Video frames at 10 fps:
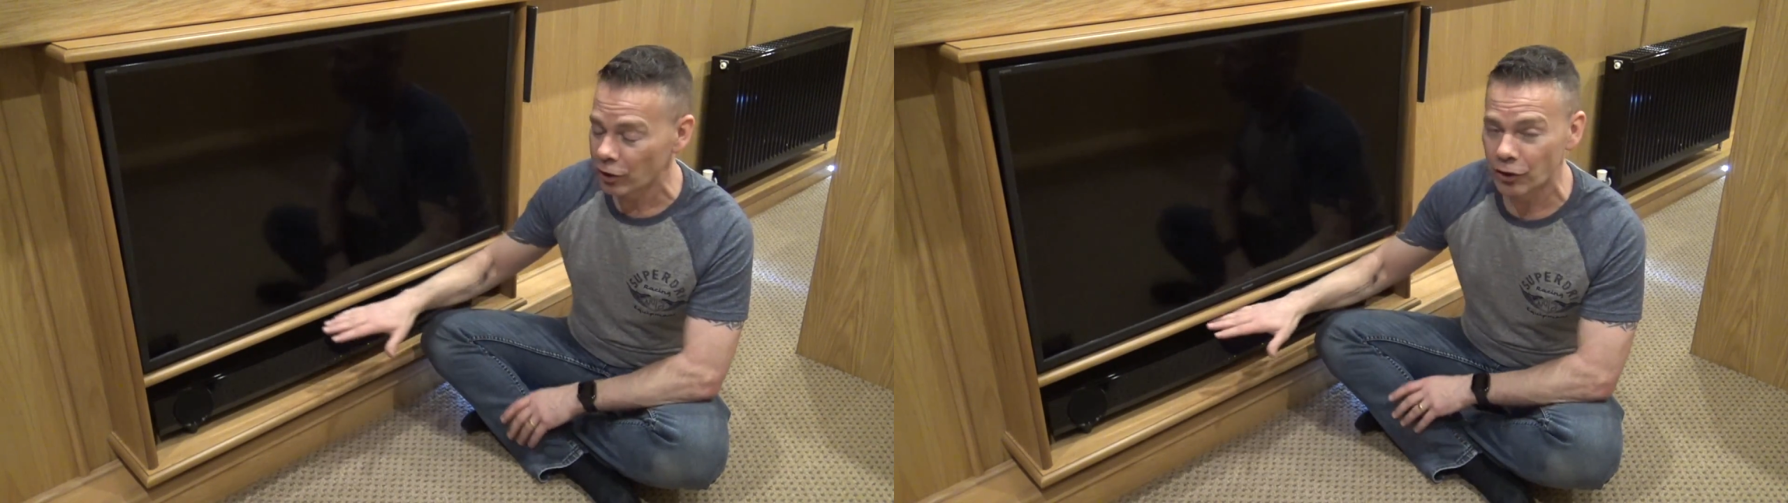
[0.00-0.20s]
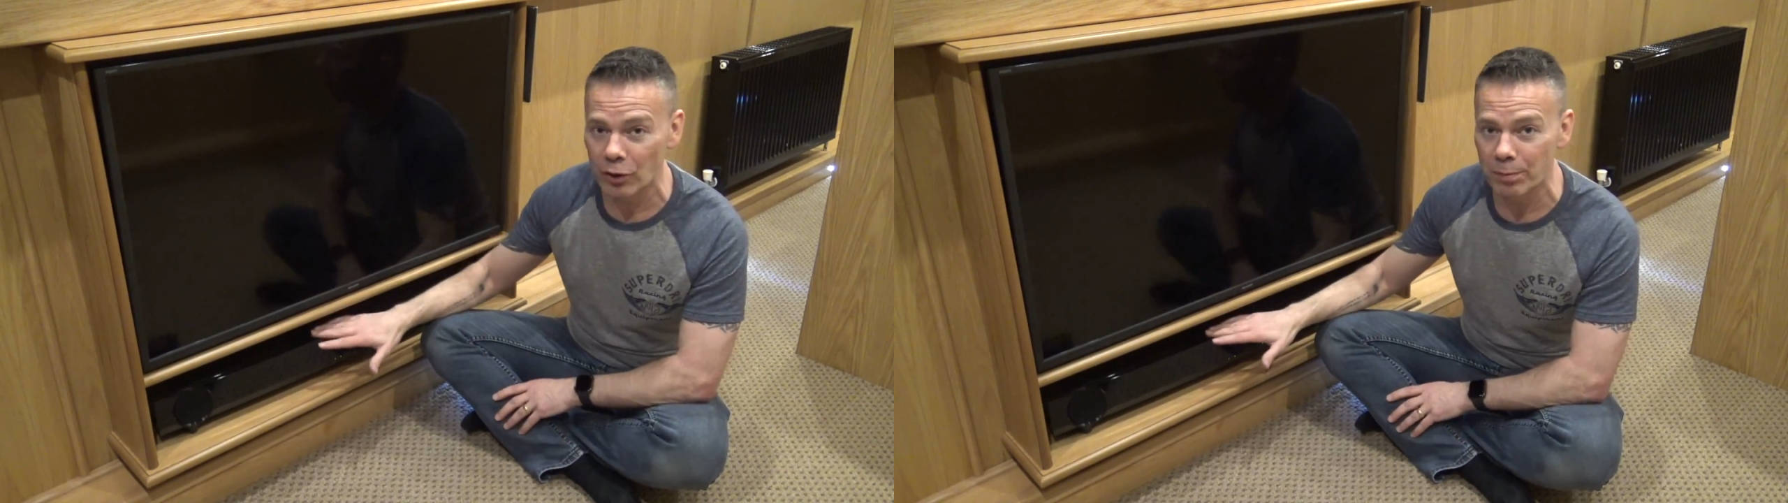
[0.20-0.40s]

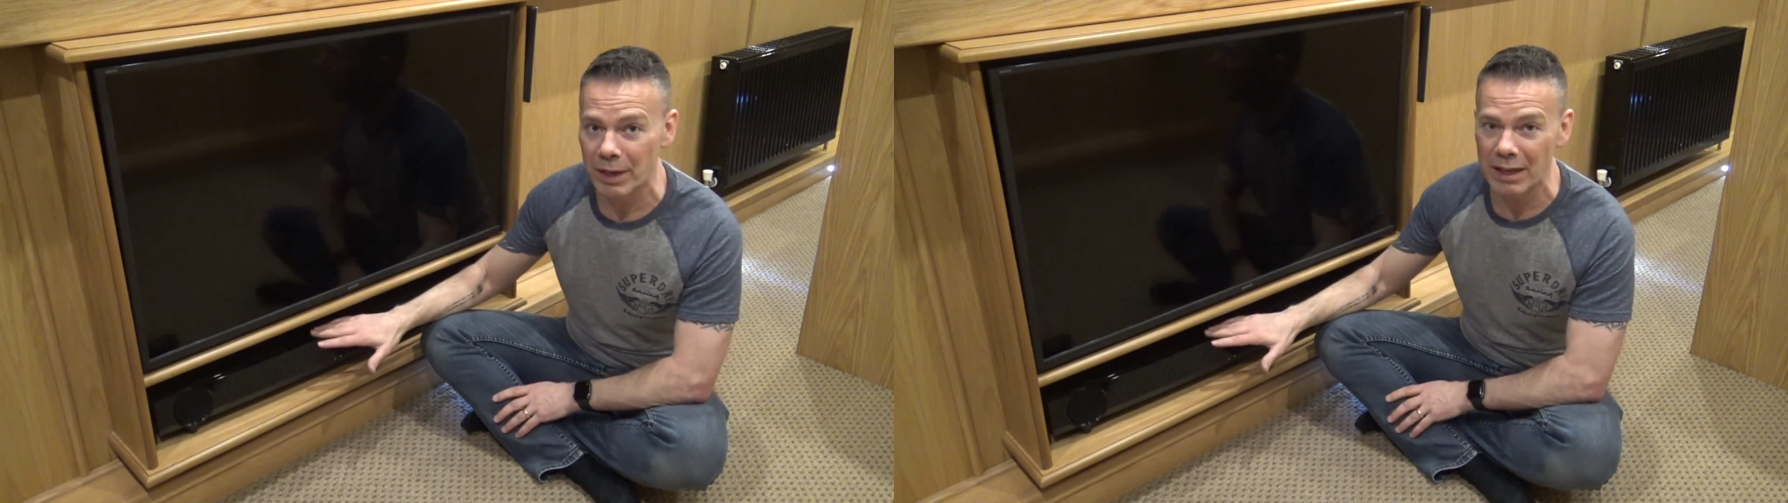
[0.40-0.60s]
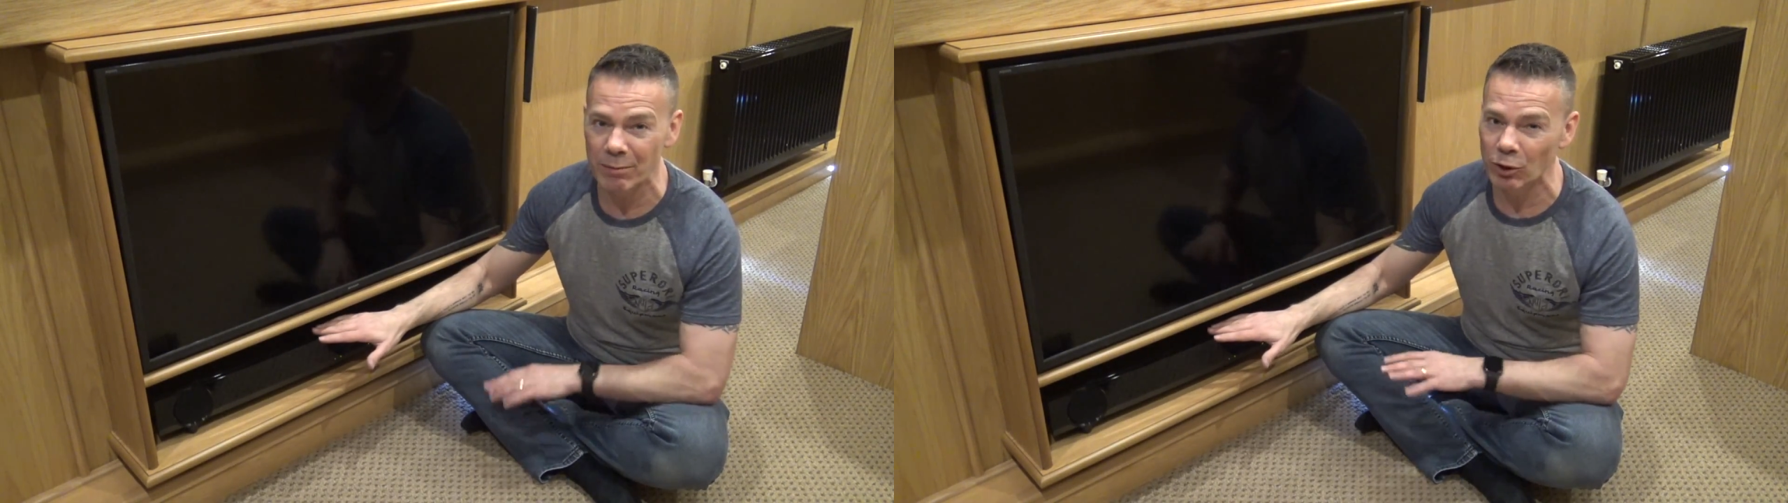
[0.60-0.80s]
Should
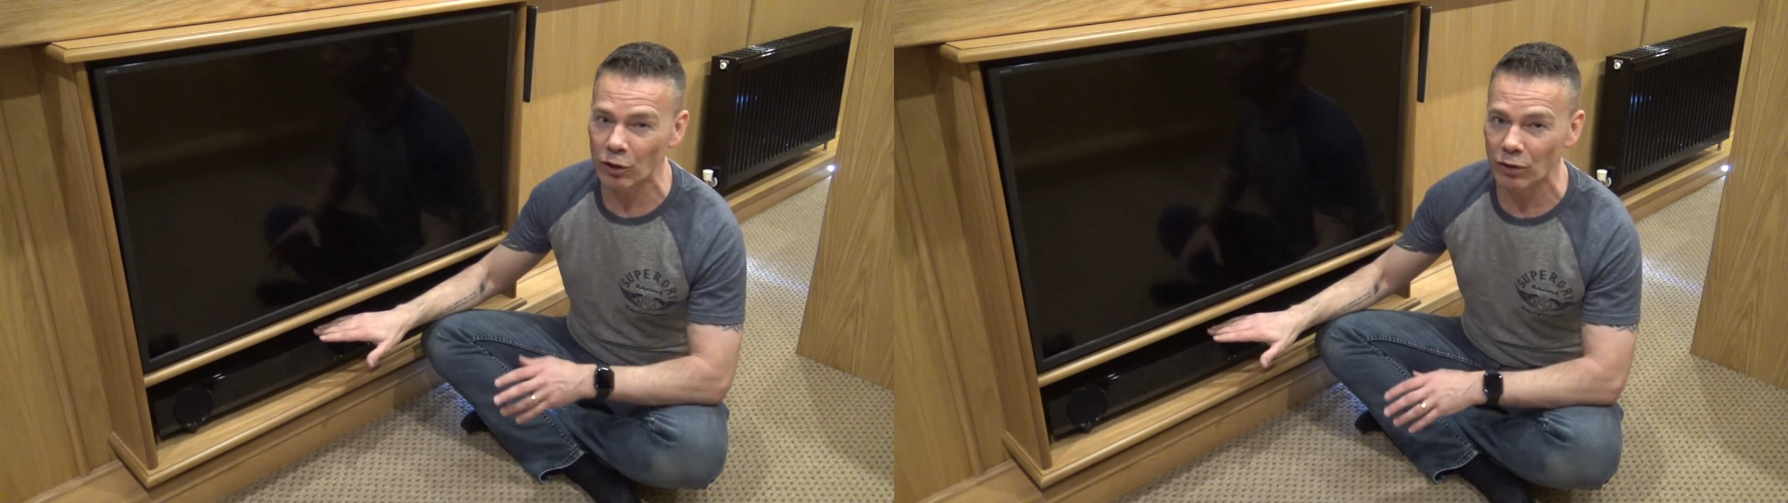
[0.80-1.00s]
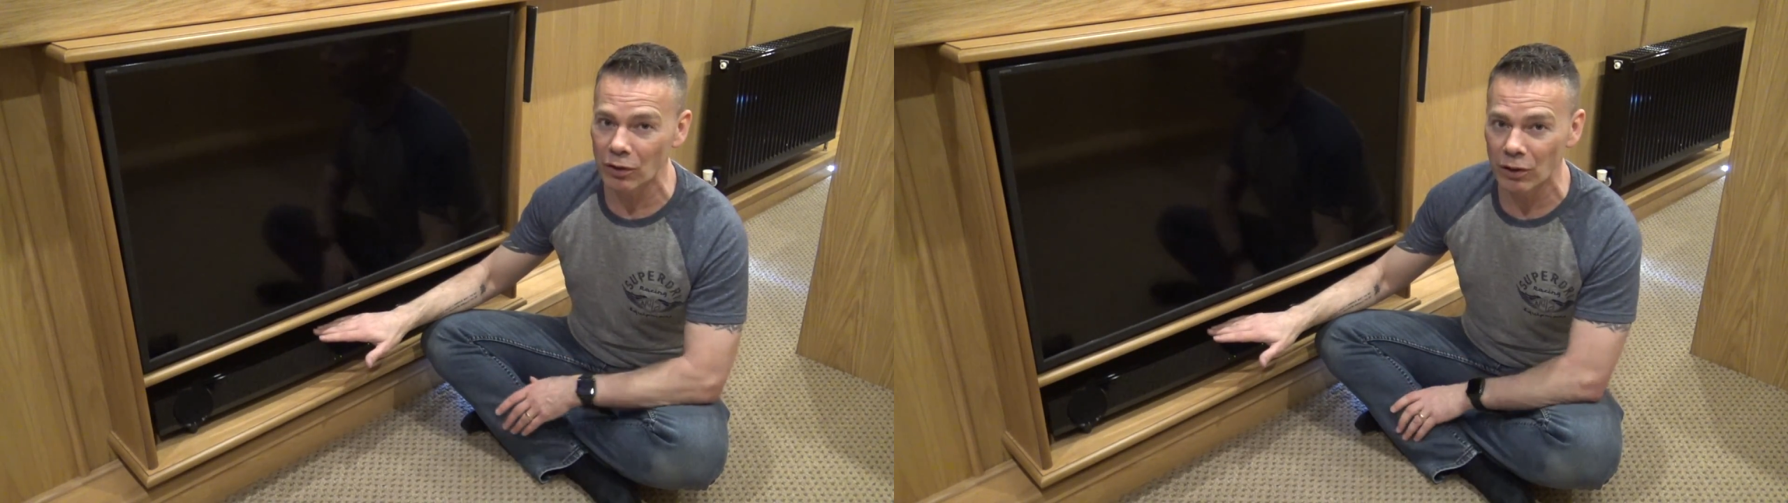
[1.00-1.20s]
be just